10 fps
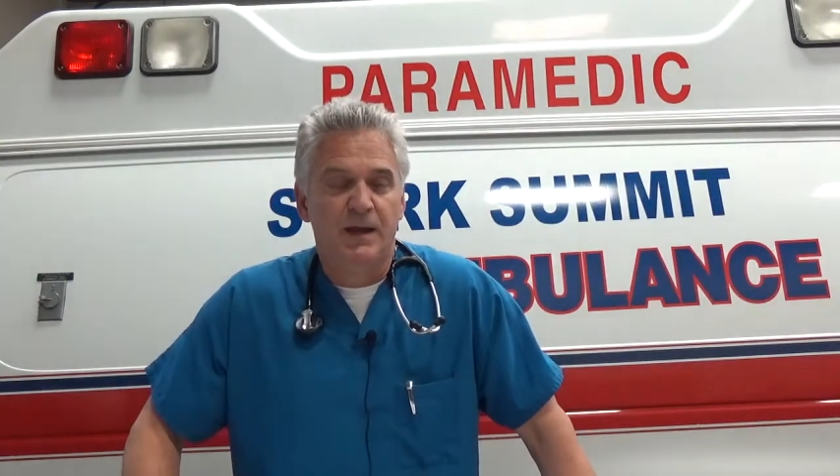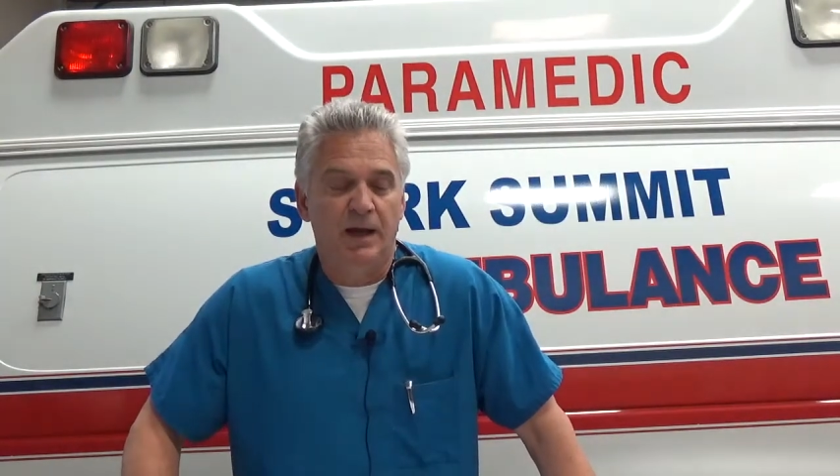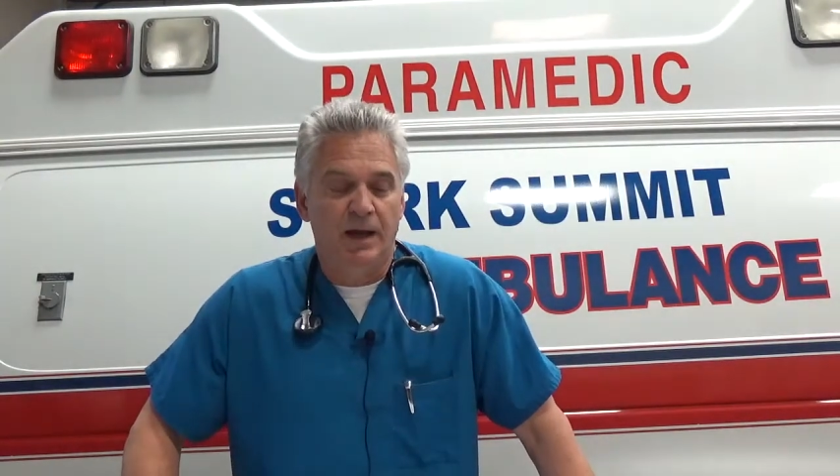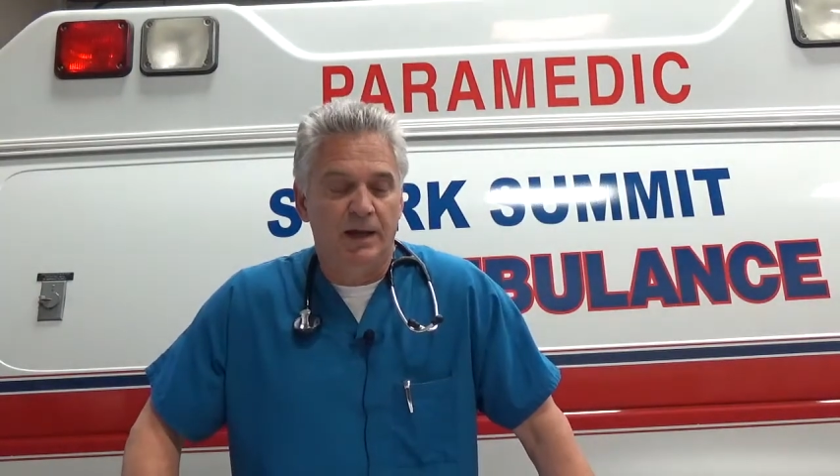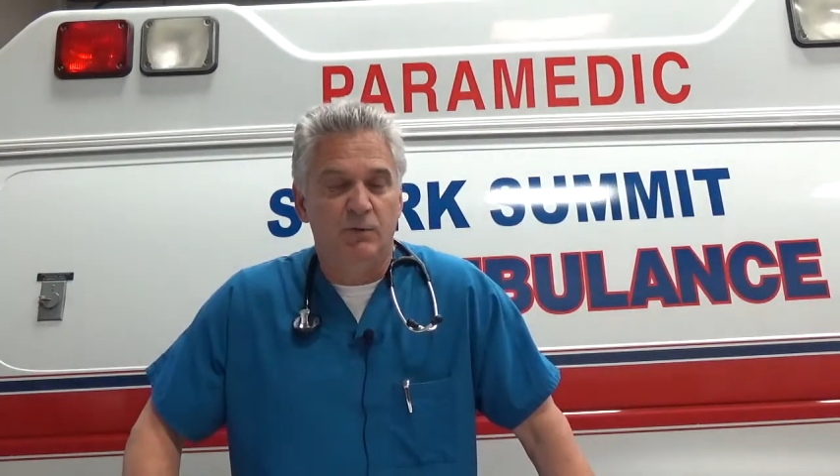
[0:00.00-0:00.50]

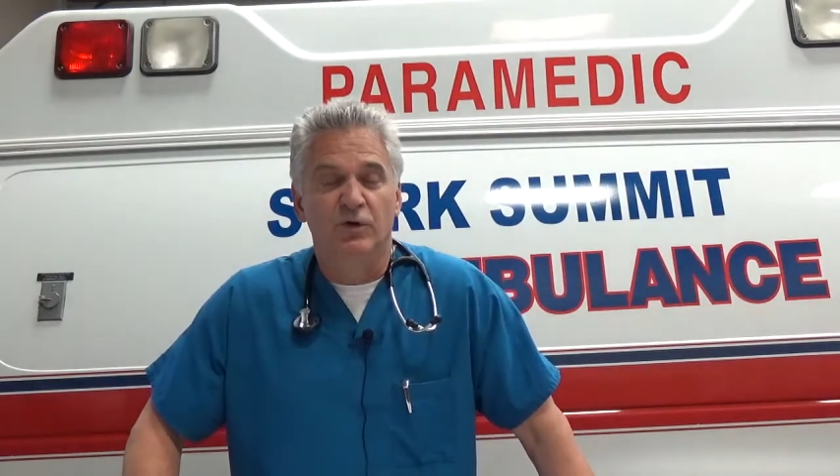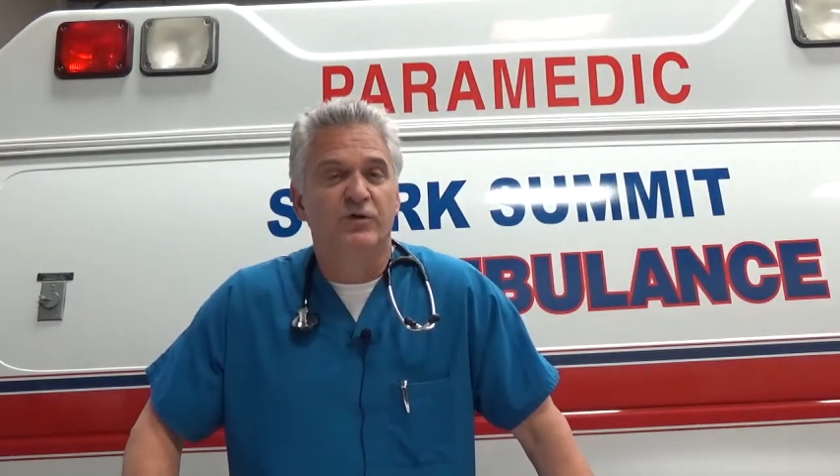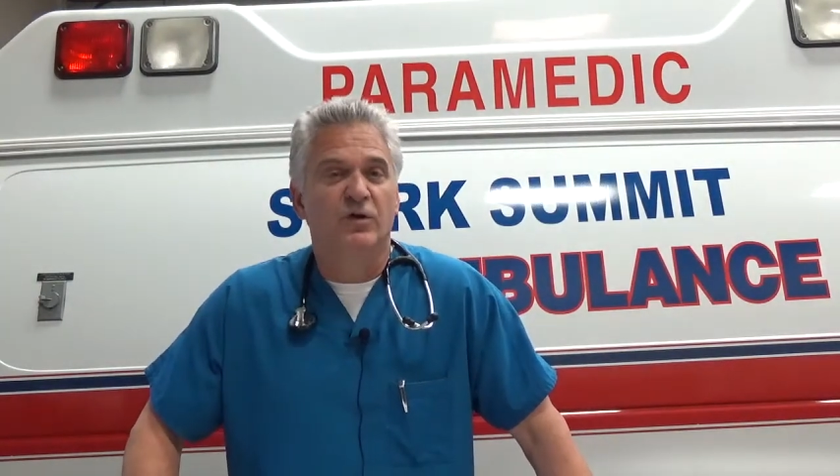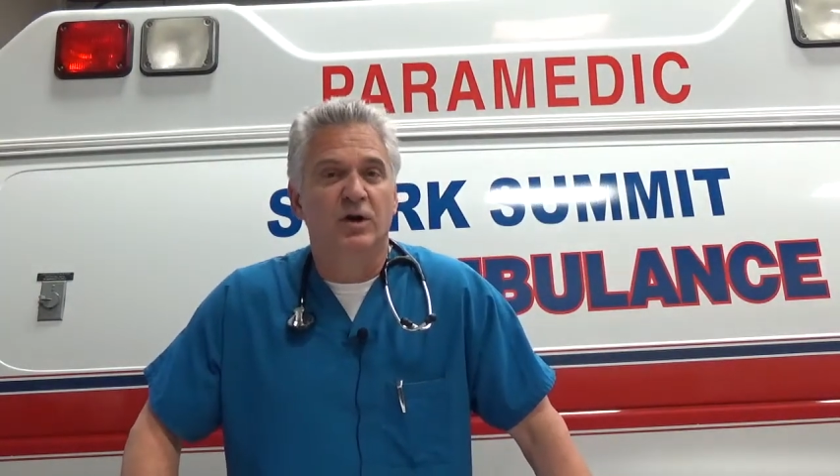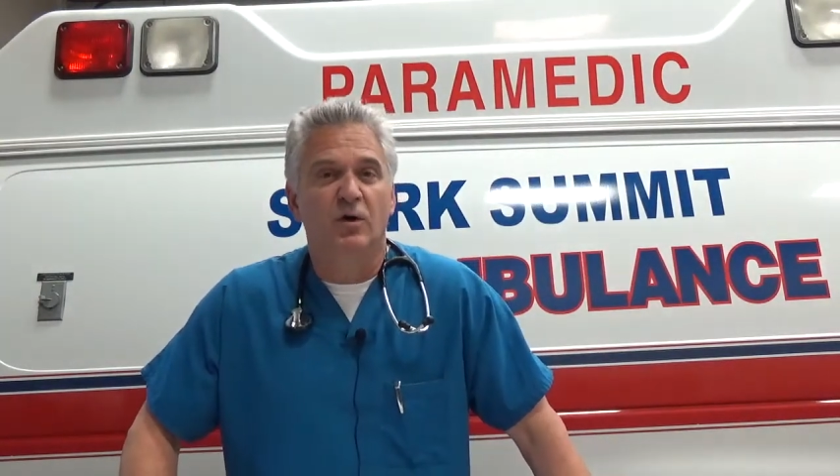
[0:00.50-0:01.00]
And we're
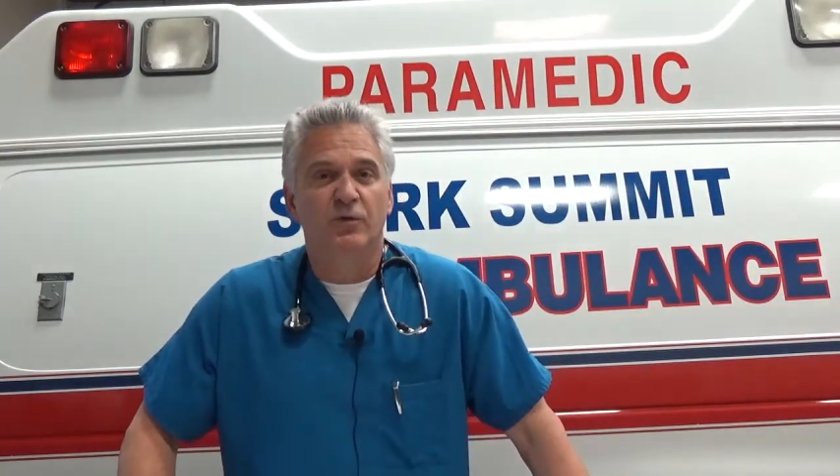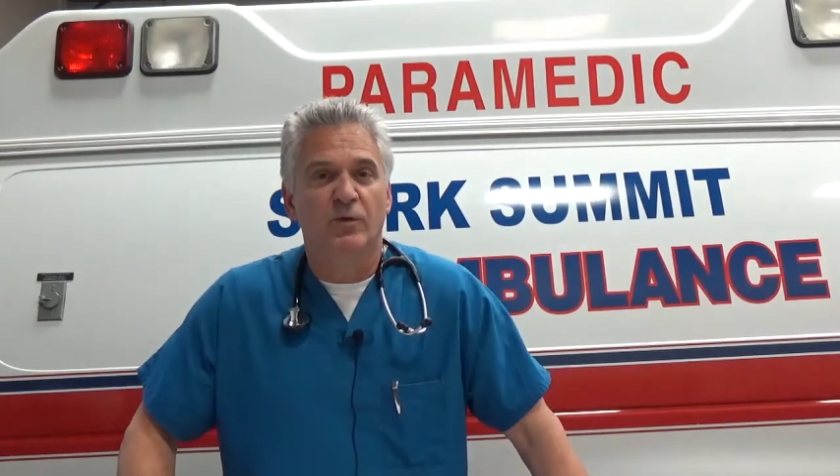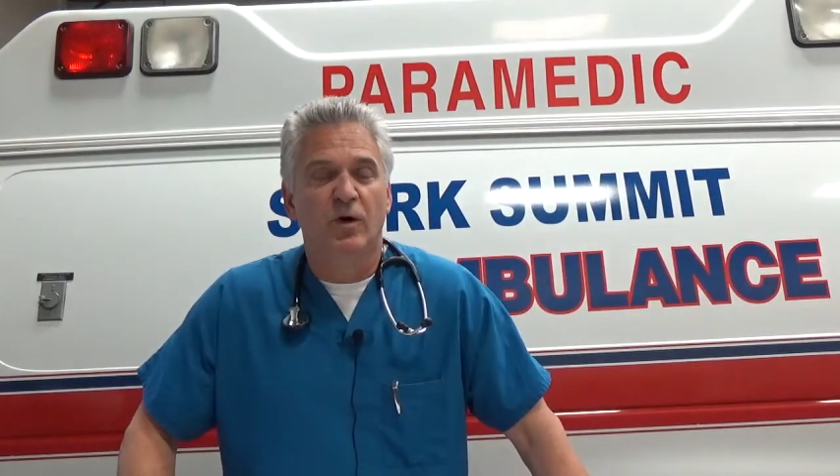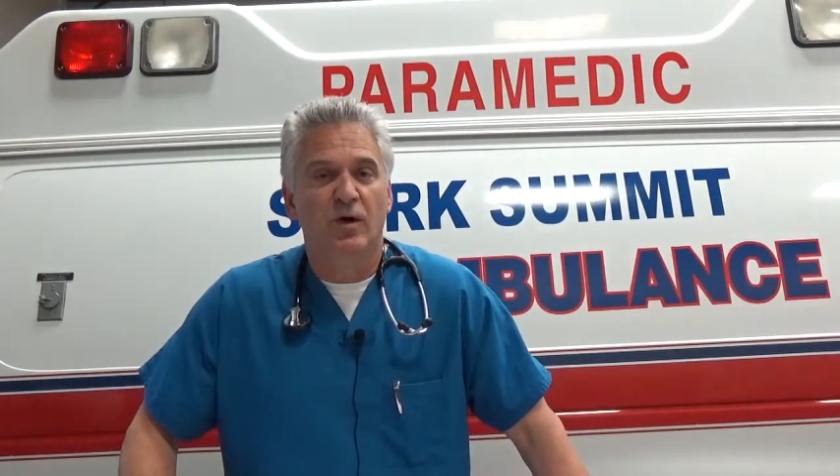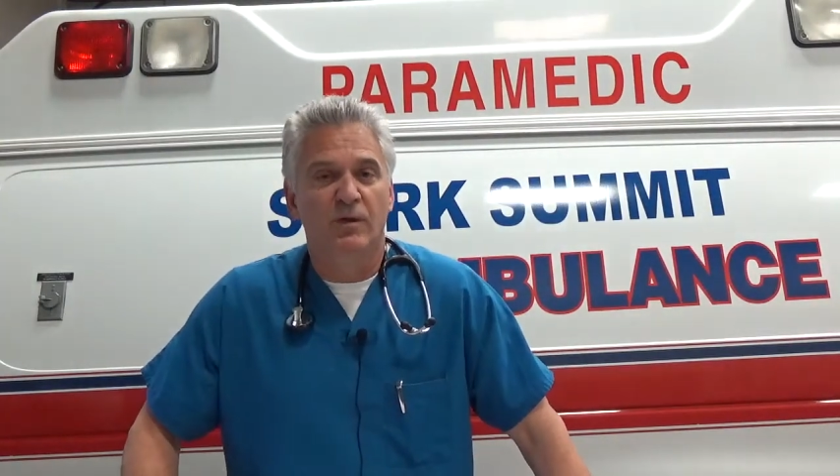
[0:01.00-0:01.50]
just going to go
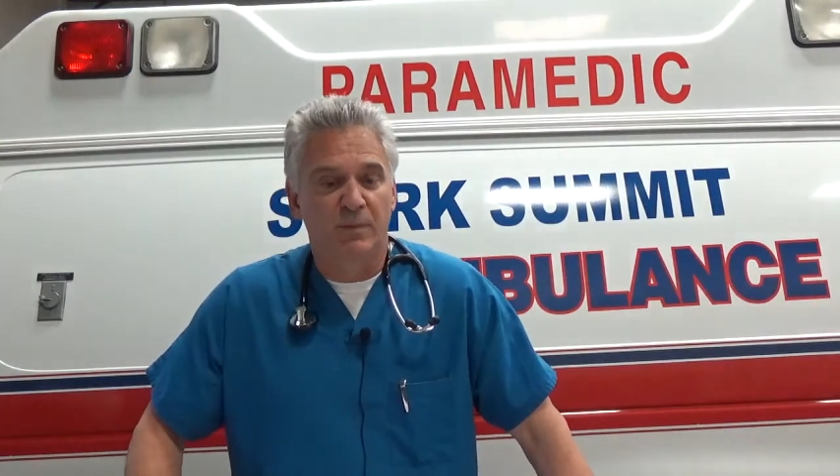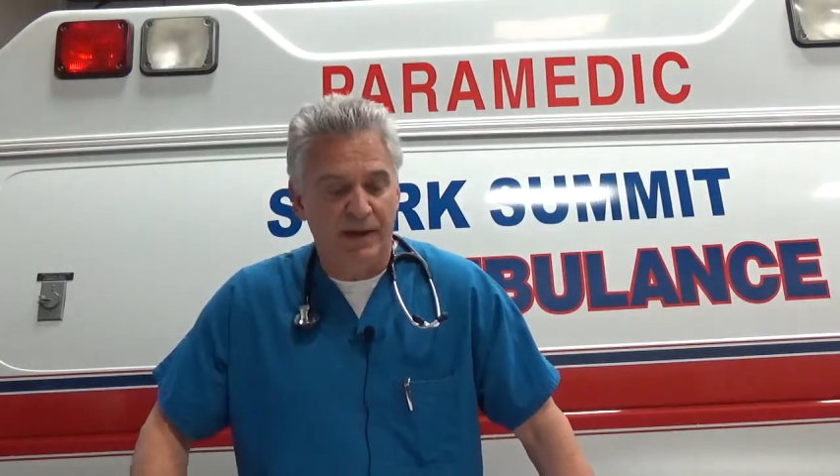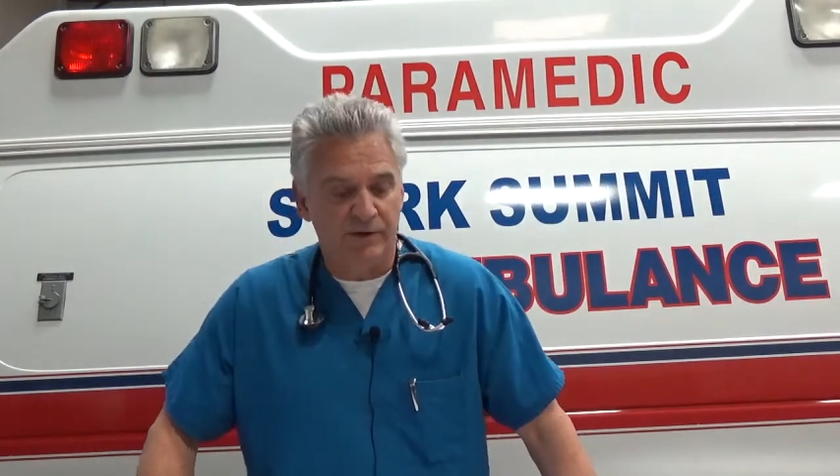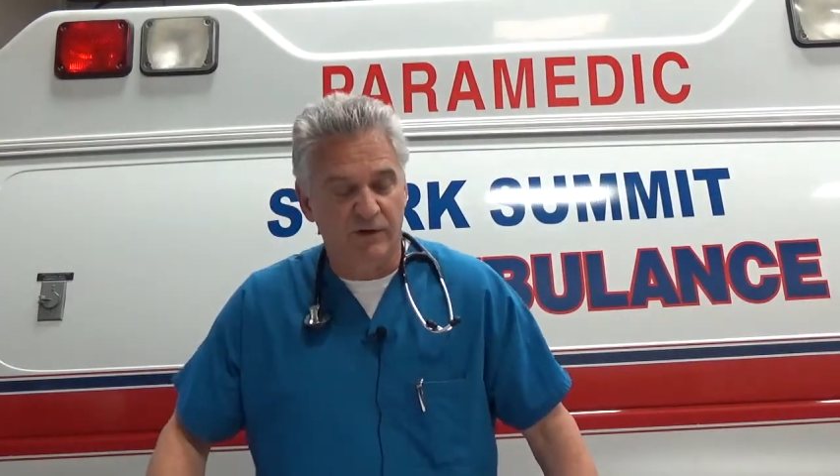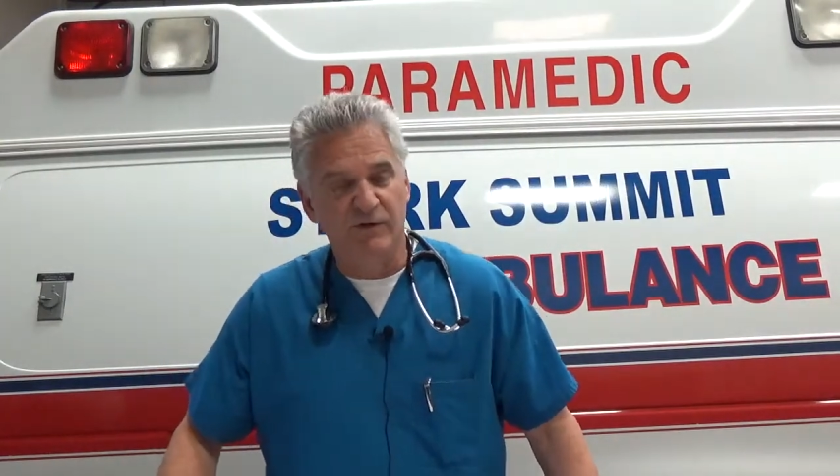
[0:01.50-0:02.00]
through all the
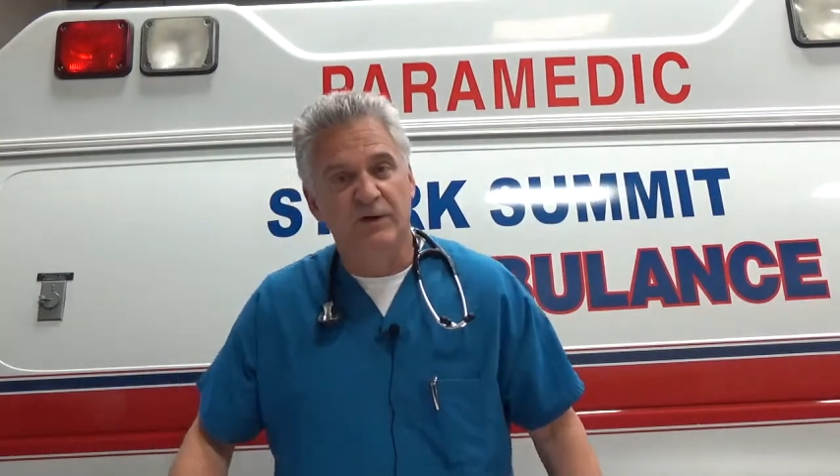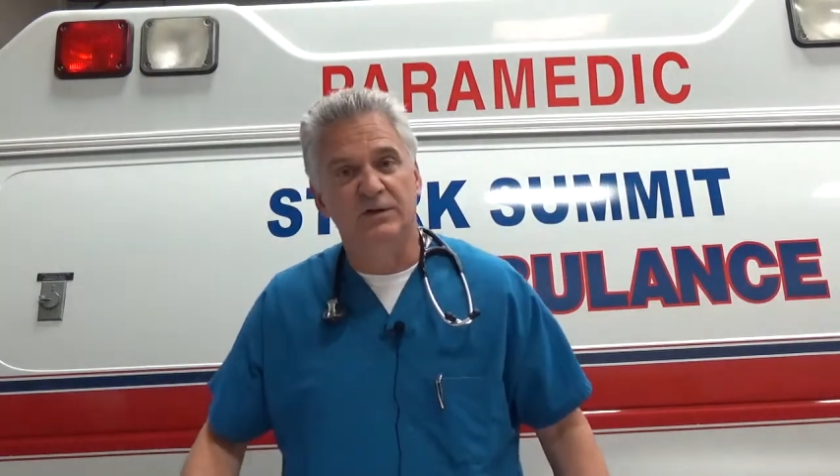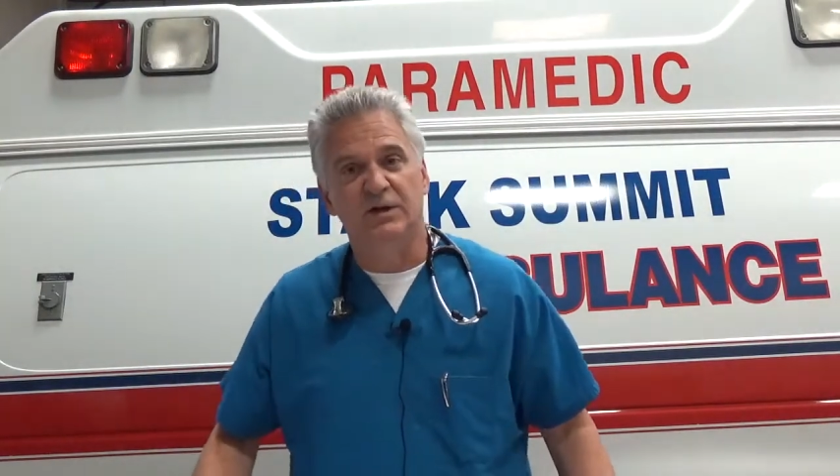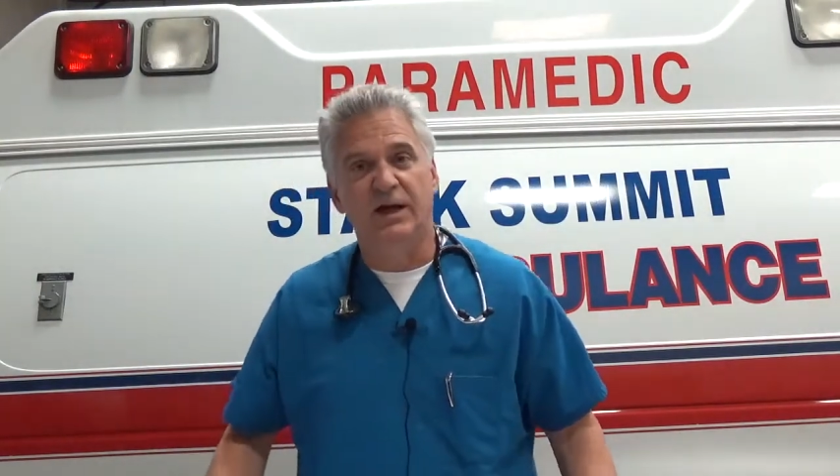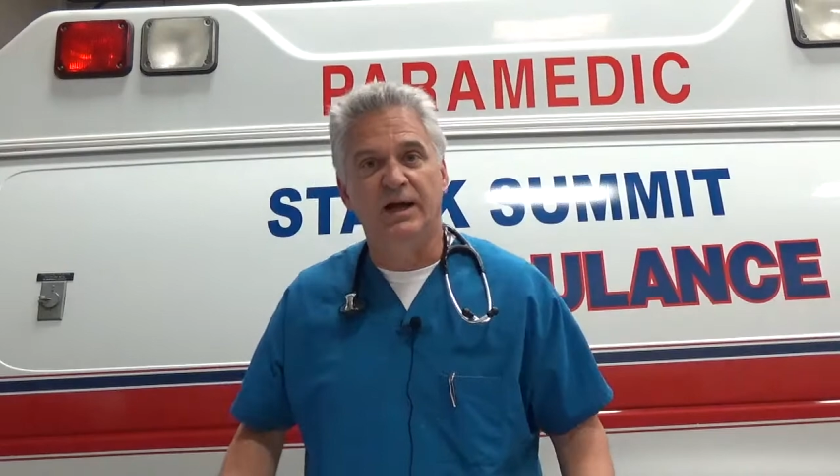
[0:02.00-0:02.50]
basics of
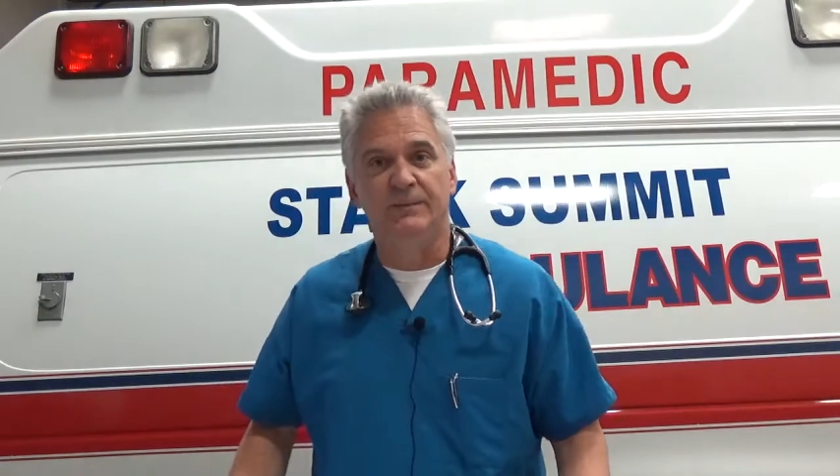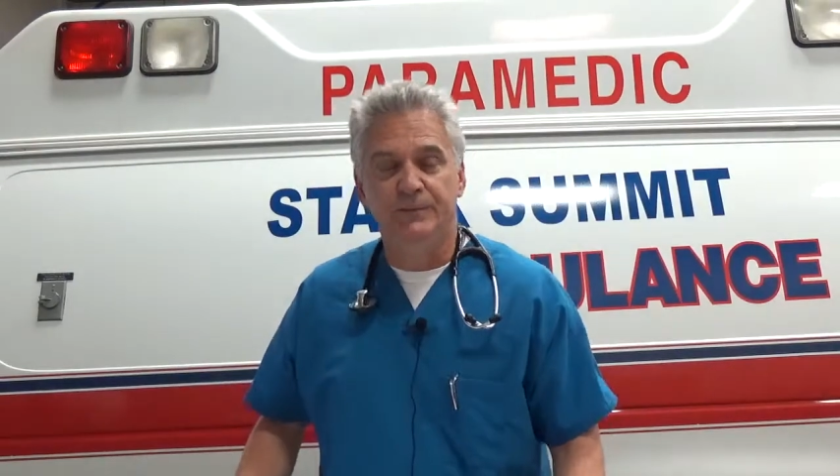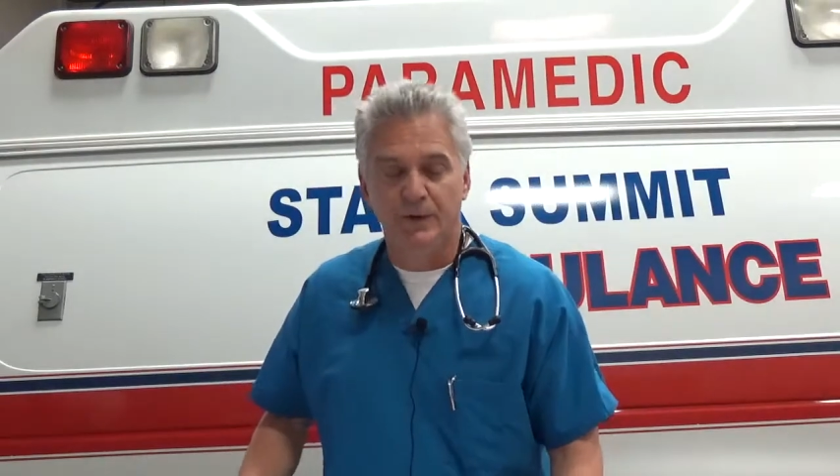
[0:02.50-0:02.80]
it today.